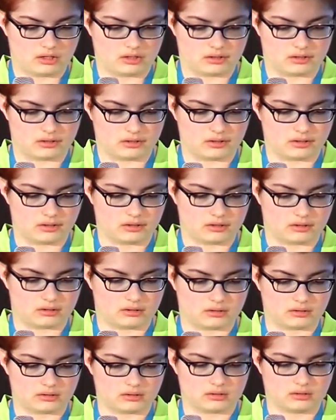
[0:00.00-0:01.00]

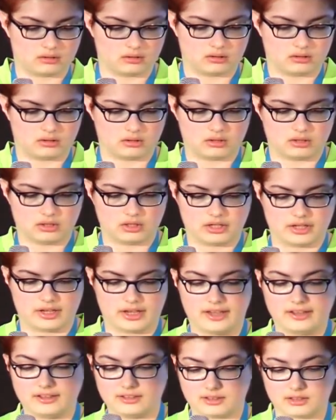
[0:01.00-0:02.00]

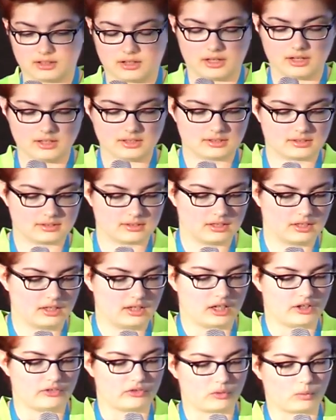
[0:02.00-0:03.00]
And last,
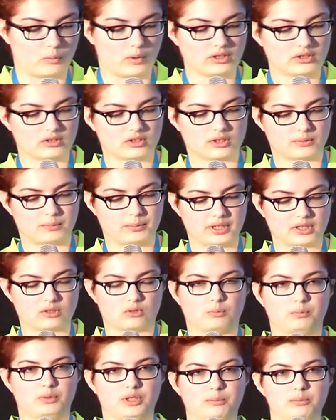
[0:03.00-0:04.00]
if you want to speak
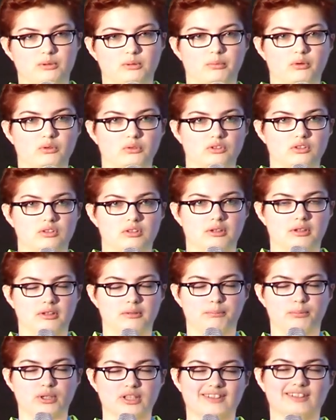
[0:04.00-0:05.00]
to people but
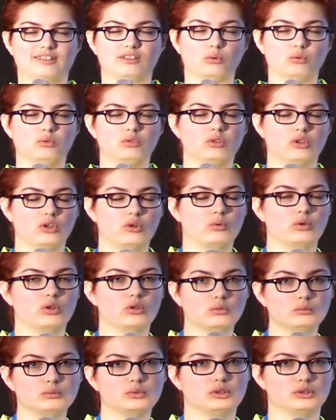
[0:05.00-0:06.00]
don't know
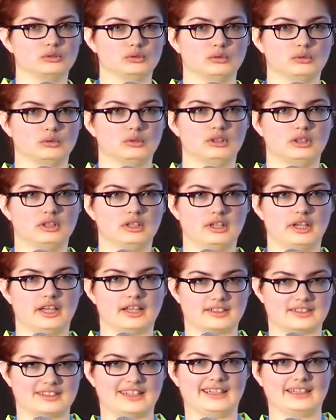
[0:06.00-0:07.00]
whom to
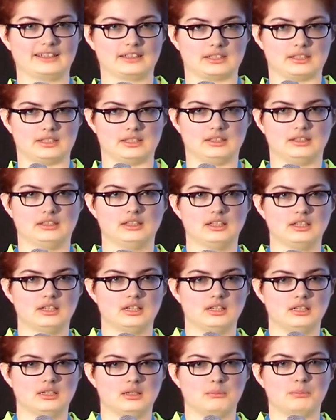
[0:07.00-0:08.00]
exactly,
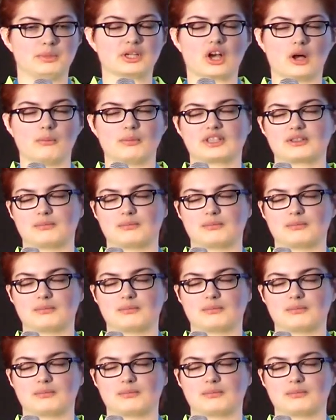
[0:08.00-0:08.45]
become a